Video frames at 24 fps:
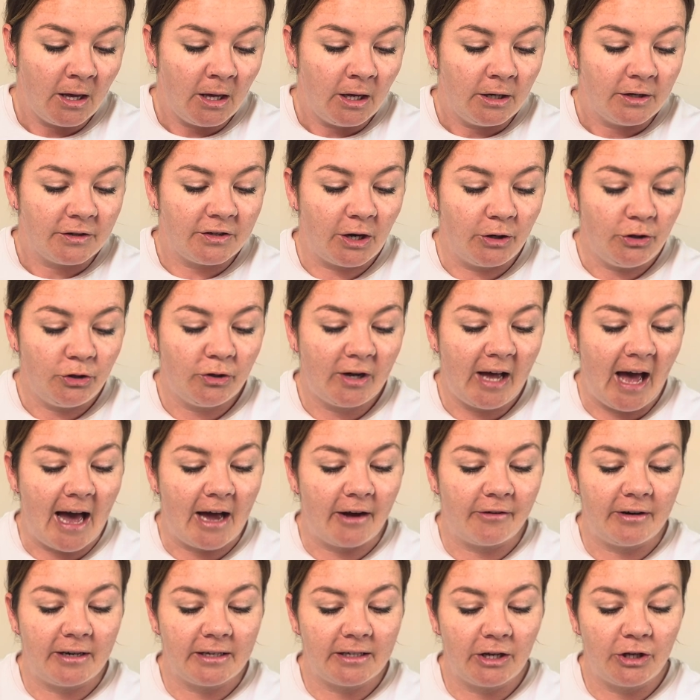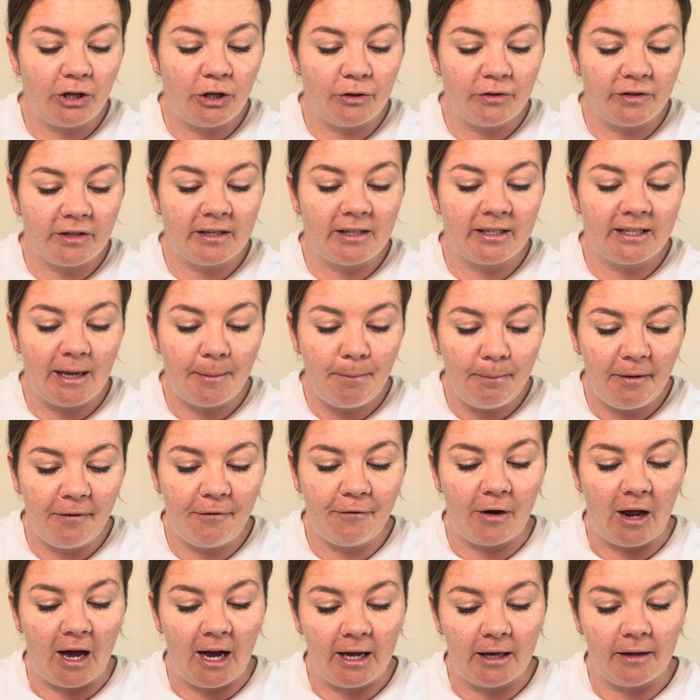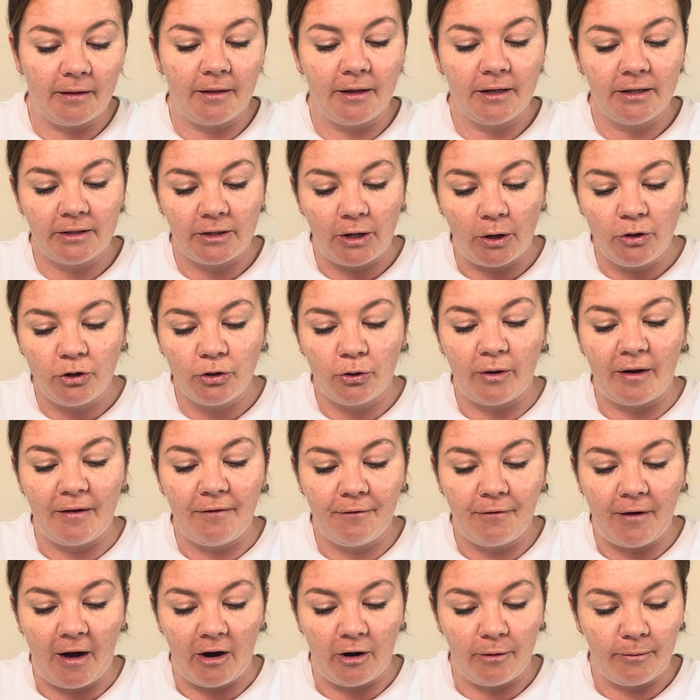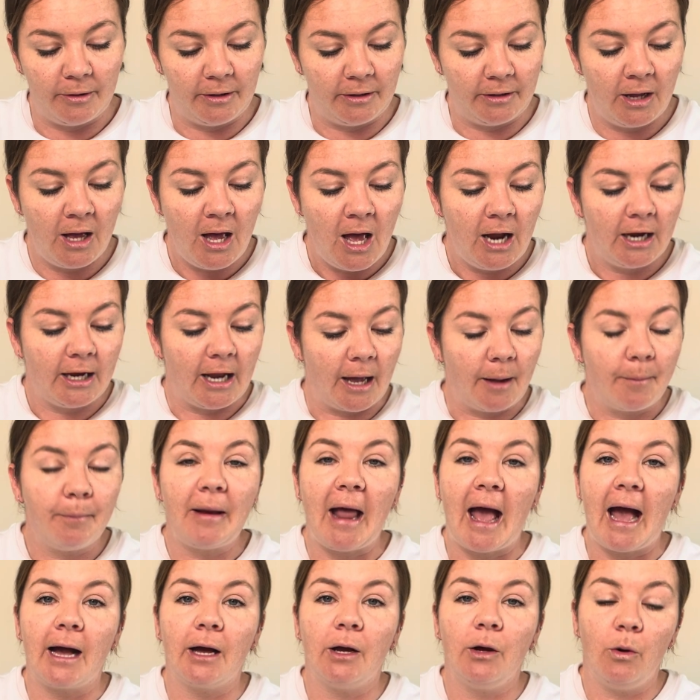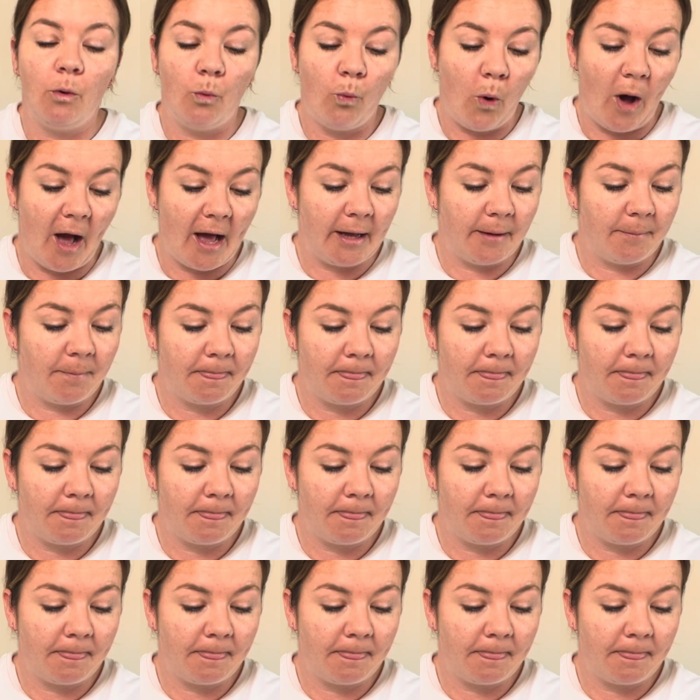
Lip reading: Social categories are used to simplify the social environment, like black, white,